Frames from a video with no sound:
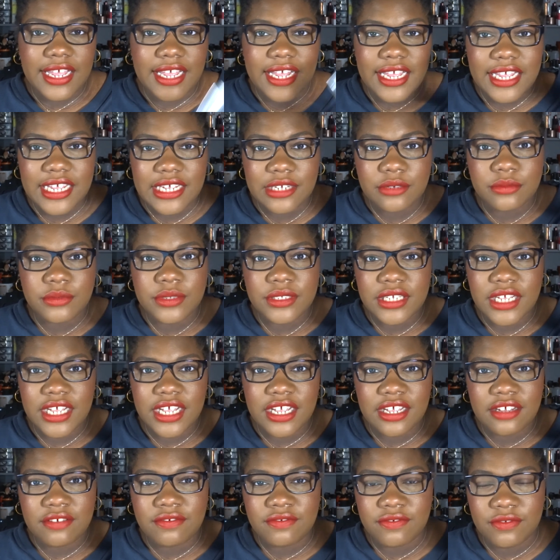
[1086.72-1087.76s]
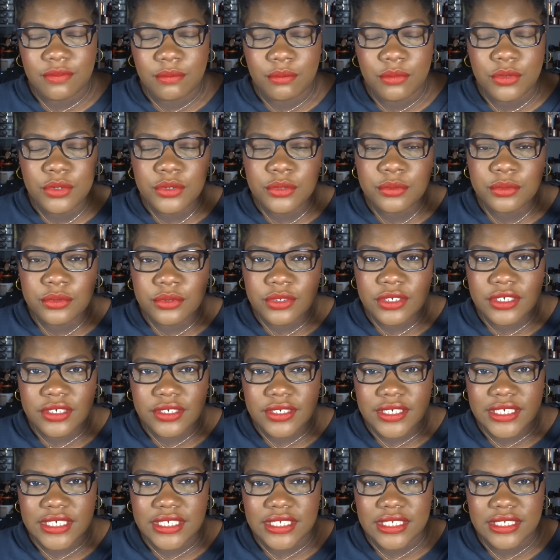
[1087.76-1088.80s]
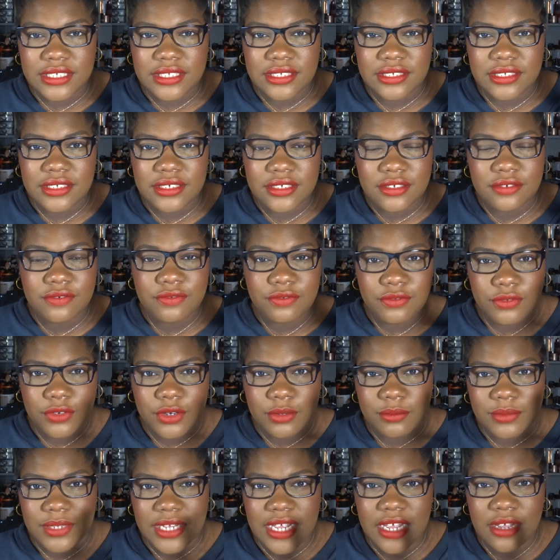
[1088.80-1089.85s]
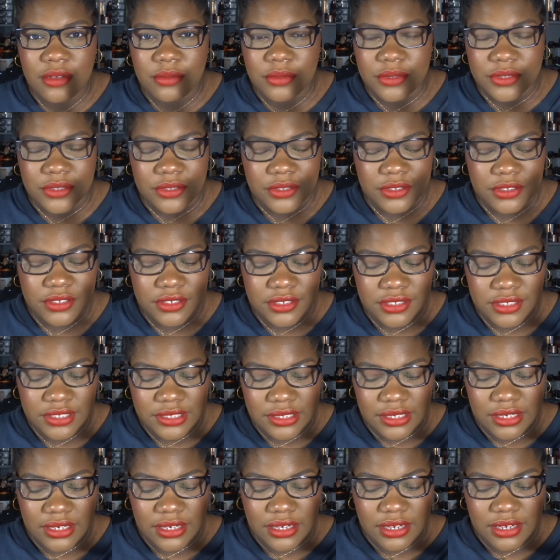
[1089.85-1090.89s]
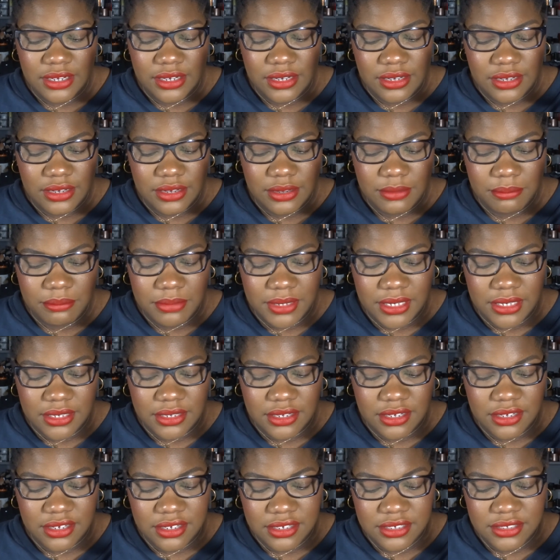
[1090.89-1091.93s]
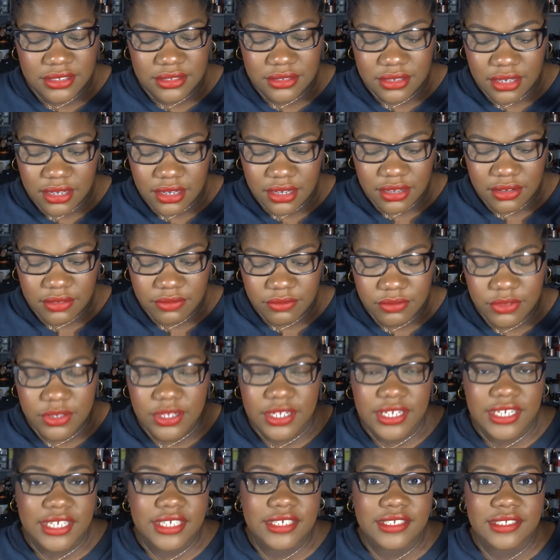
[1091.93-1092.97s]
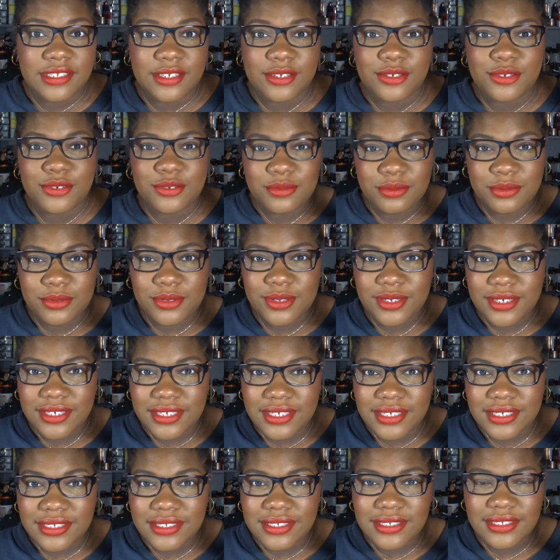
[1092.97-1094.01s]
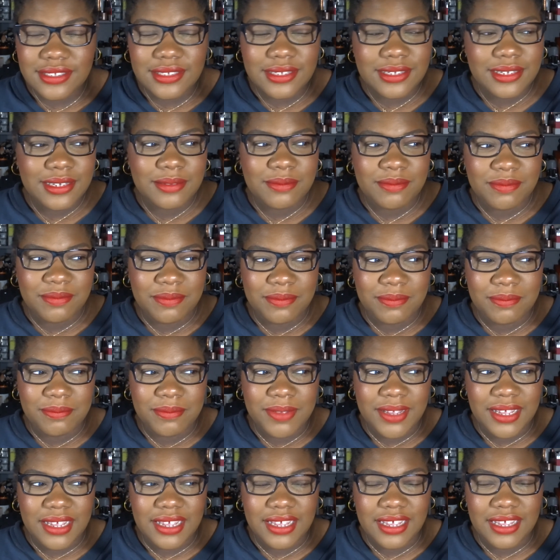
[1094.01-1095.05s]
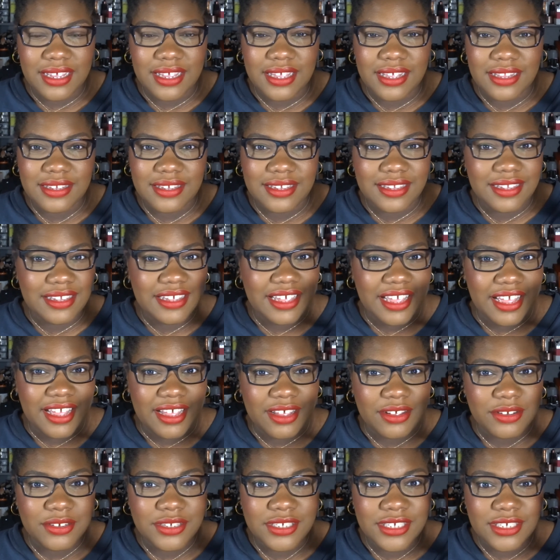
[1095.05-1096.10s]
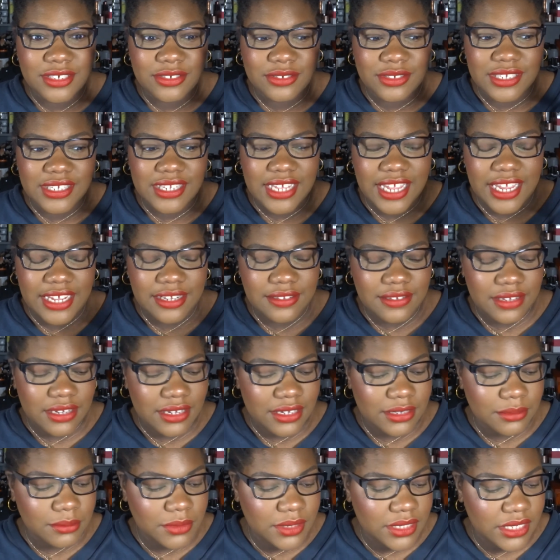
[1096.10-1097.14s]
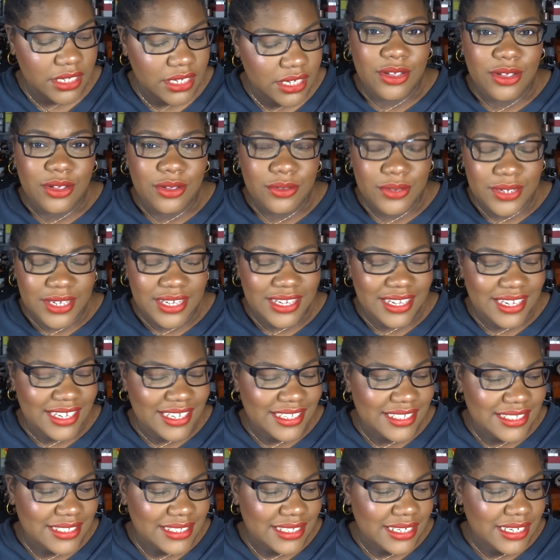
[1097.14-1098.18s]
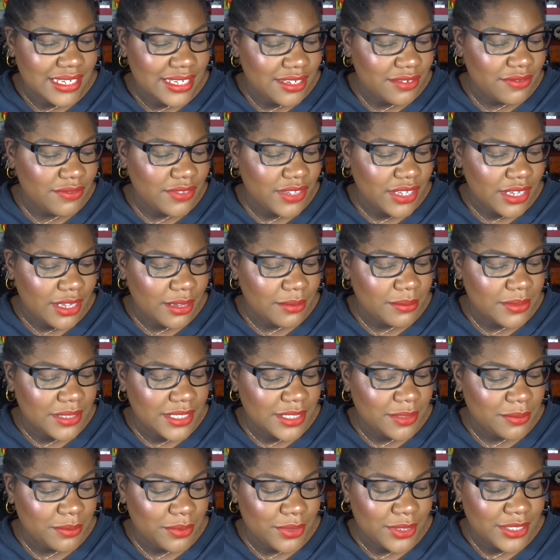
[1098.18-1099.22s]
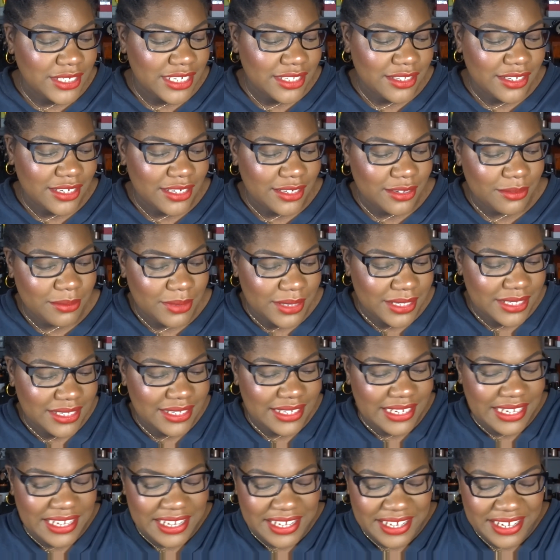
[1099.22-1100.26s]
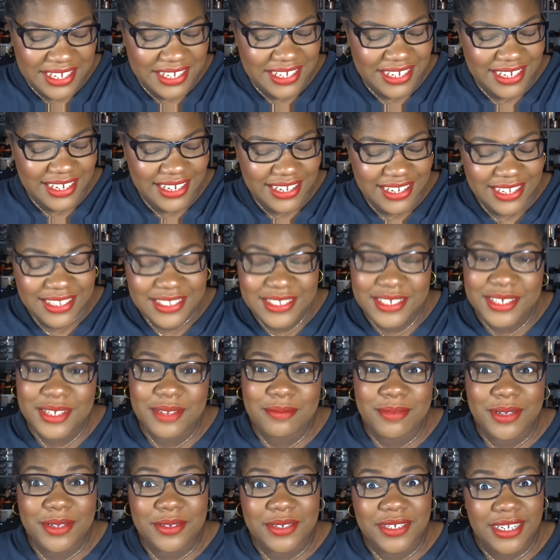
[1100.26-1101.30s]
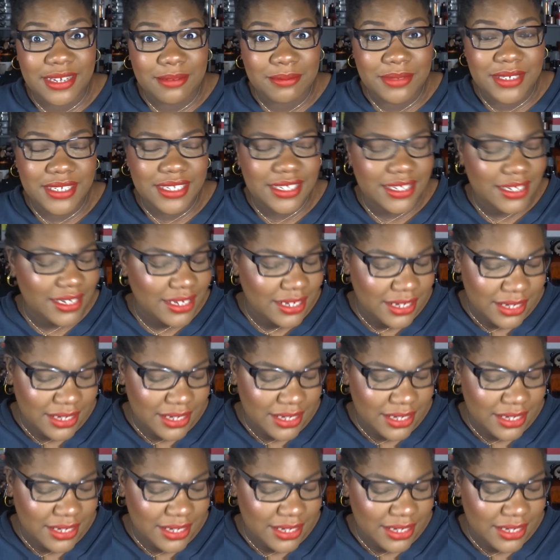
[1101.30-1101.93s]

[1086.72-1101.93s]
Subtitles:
I will have more progress from now on because of the next 2 products, but yeah, only used it 8 times. Okay, let's lift up this project a little bit. Let's talk about an empty.